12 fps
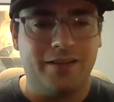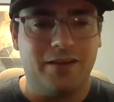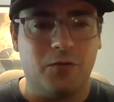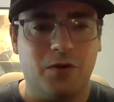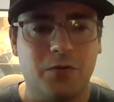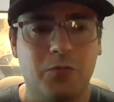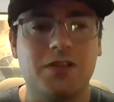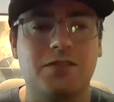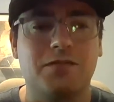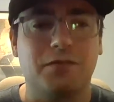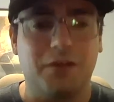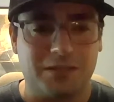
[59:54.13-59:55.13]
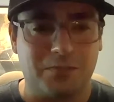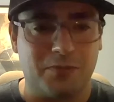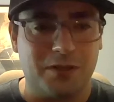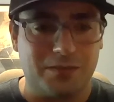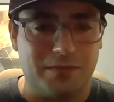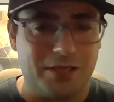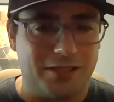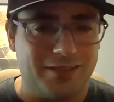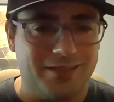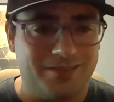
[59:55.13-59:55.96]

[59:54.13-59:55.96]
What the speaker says: What is Flux Marine's mission?